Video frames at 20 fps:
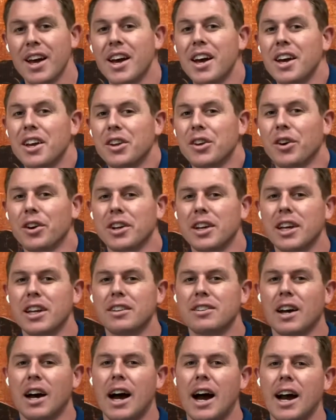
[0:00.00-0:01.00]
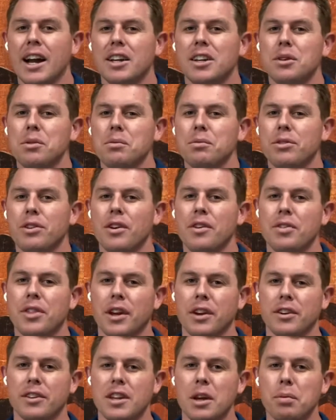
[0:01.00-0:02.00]
Your needs are items that
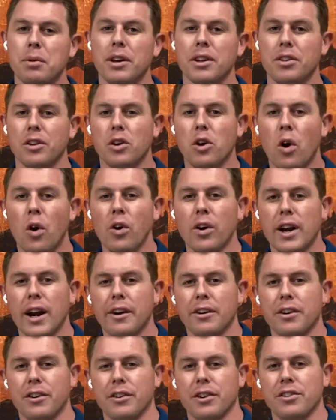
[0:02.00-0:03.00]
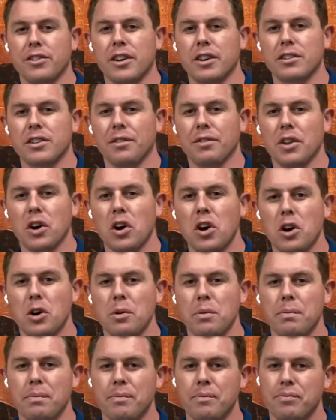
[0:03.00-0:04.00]
are typically the core characteristics of the
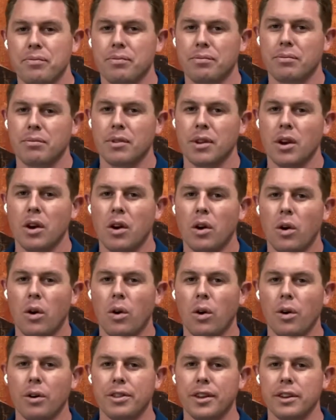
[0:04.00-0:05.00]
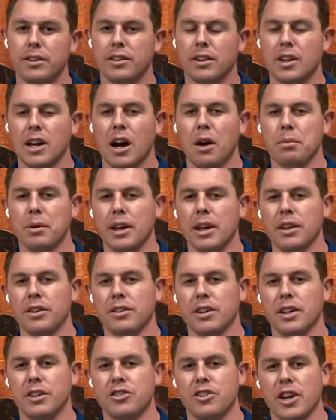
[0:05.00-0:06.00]
home, or things that can't be
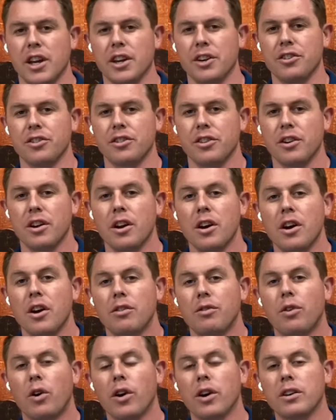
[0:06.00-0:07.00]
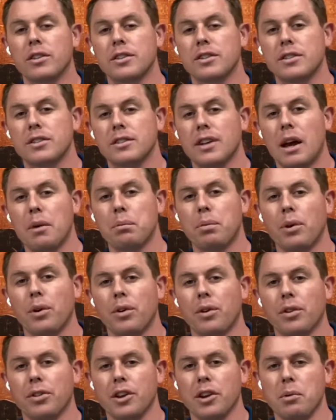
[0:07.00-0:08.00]
easily changed. For
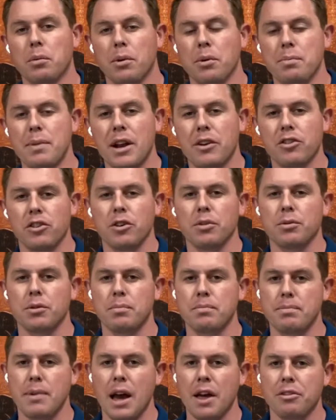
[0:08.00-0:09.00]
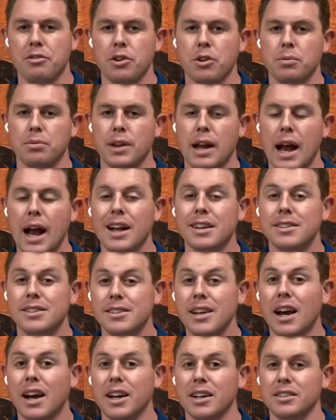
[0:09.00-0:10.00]
example, the number of bedrooms, bathrooms, and
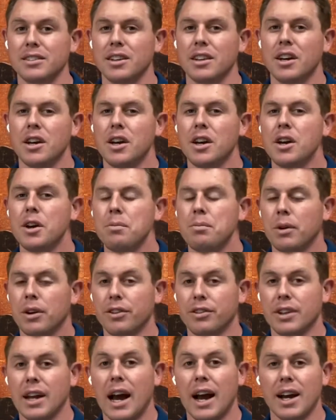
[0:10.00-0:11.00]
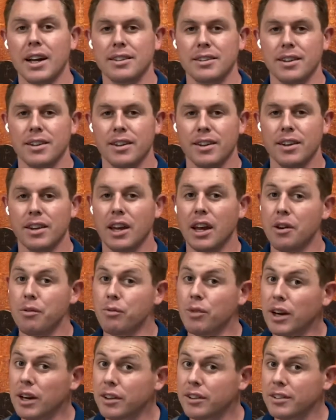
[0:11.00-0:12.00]
size. Because guys, in
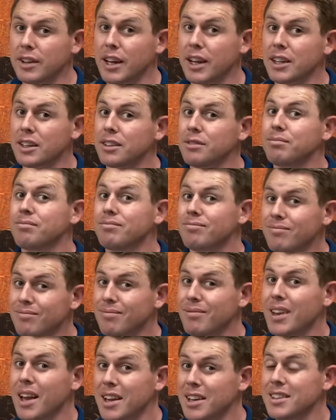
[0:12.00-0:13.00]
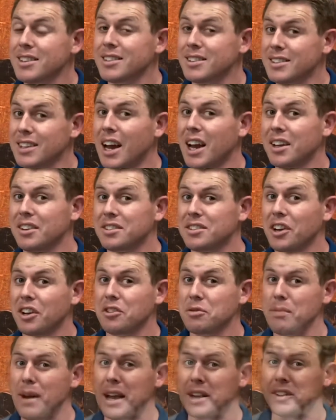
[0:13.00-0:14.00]
real estate, size does
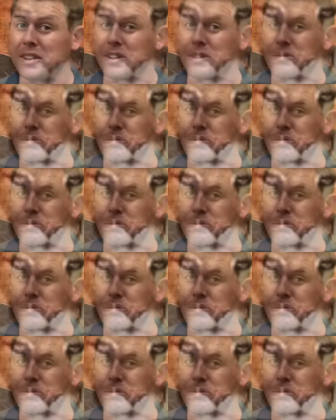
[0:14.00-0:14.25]
matter.